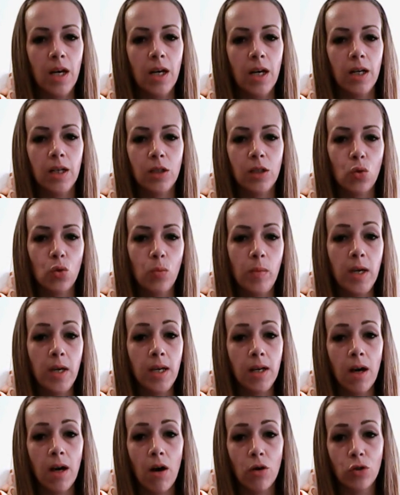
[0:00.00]
to
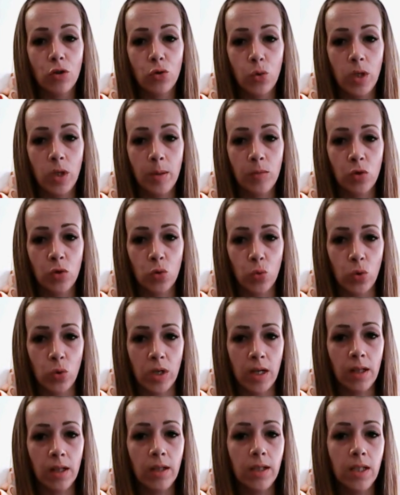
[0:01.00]
make our dreams
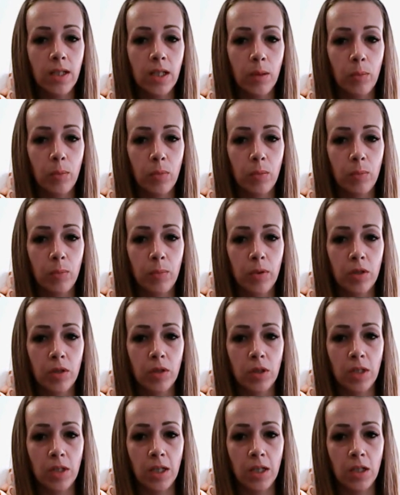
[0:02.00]
real in a
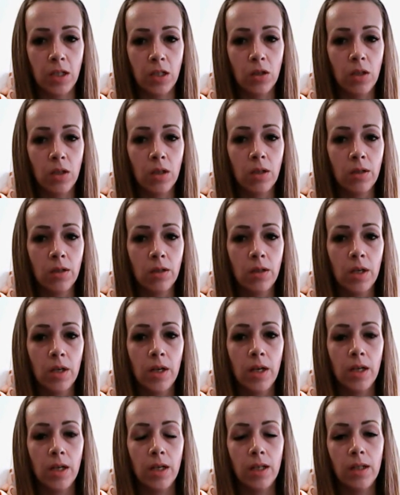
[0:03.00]
particular
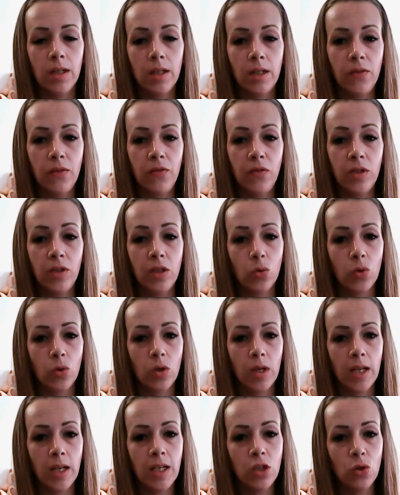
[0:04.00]
if it
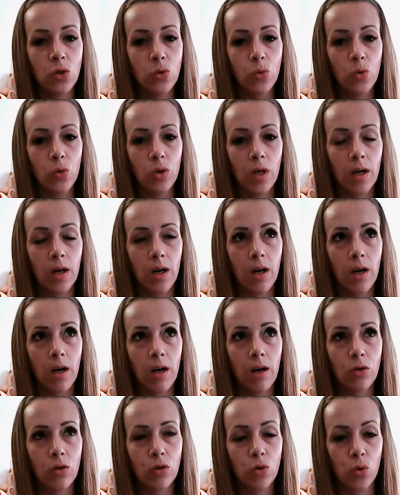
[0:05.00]
relates to
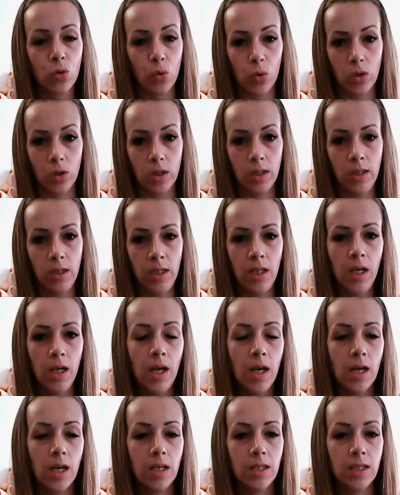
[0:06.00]
our authority,
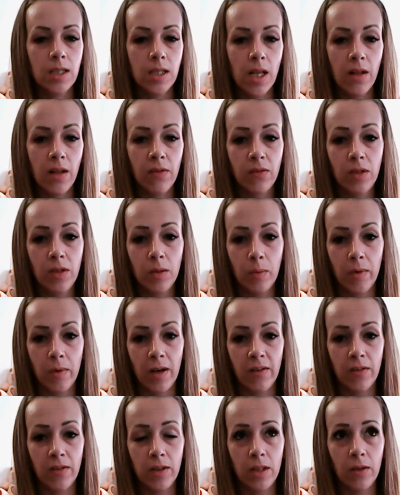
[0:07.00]

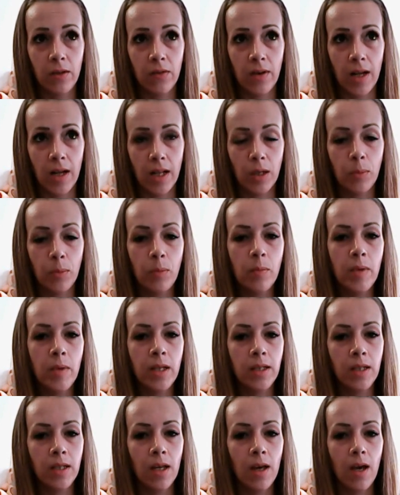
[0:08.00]

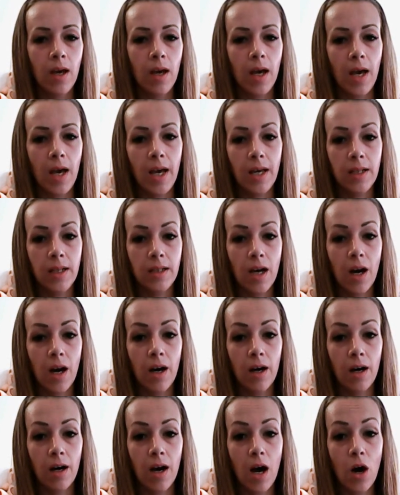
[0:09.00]
self-development, and
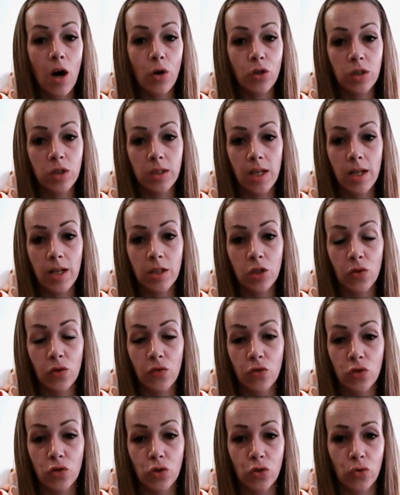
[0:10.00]
our sense of
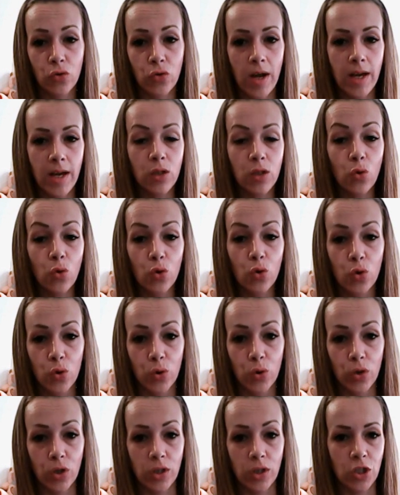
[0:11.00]
strength or
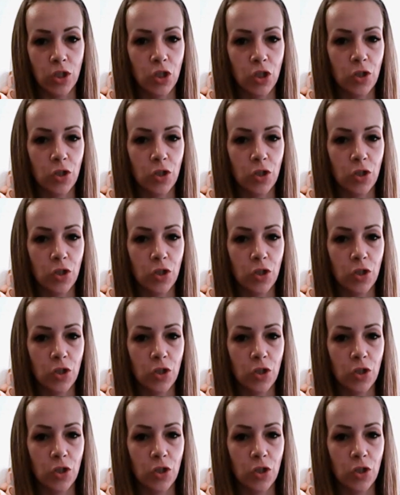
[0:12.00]
courage.